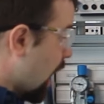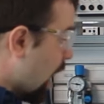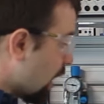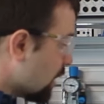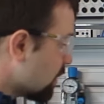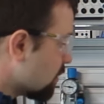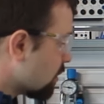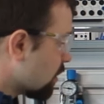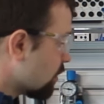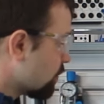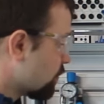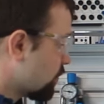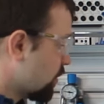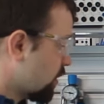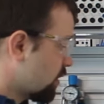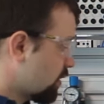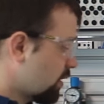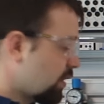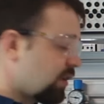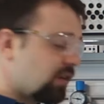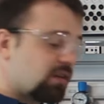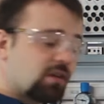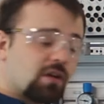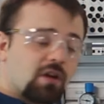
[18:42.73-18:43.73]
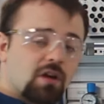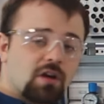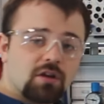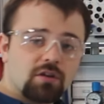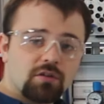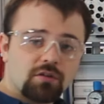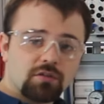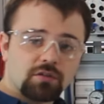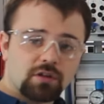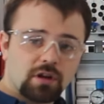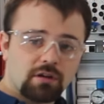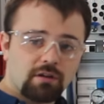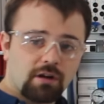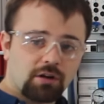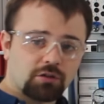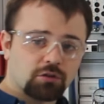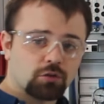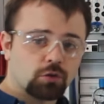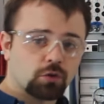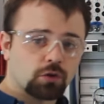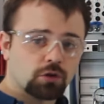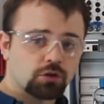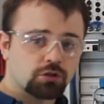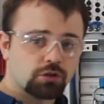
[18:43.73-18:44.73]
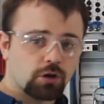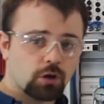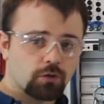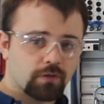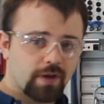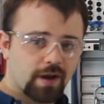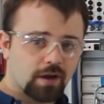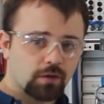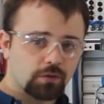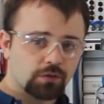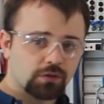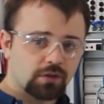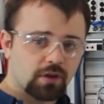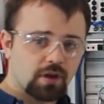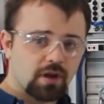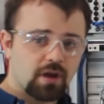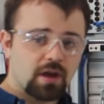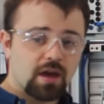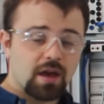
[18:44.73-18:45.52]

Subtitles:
and I've fitted directional control valves.